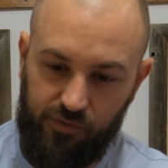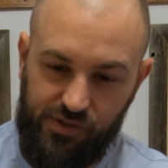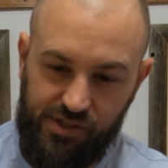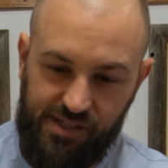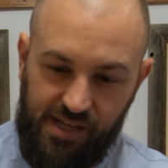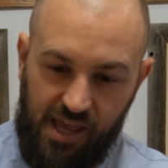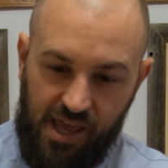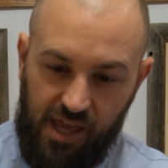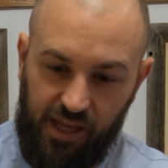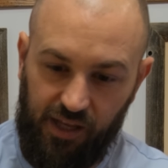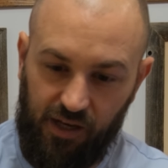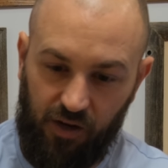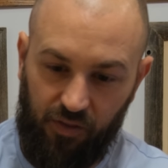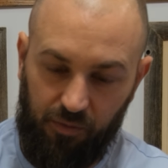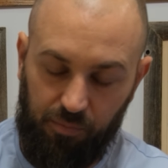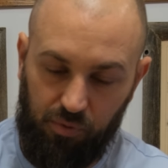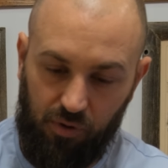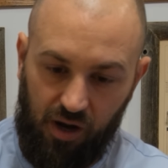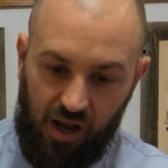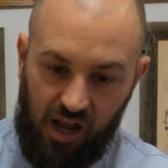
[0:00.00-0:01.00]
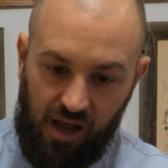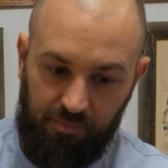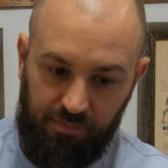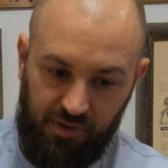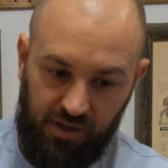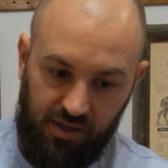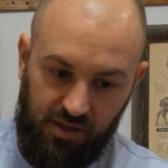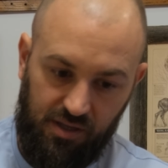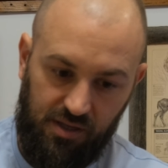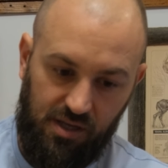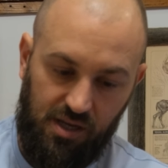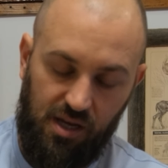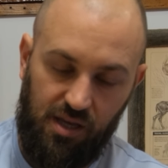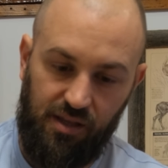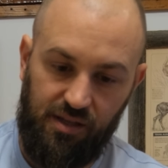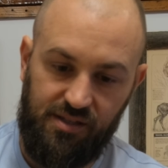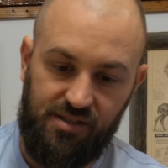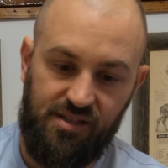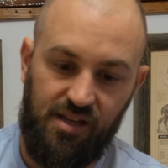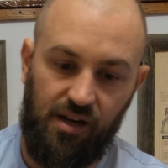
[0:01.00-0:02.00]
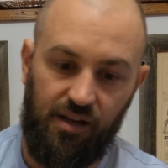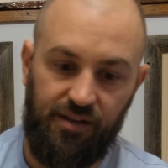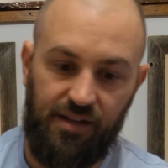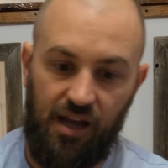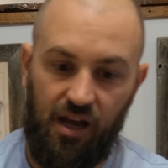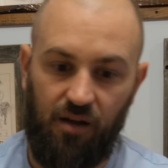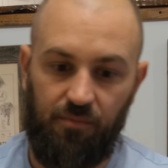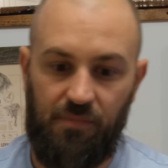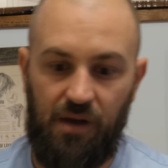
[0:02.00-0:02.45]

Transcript: just hanging on the prop and then set it down.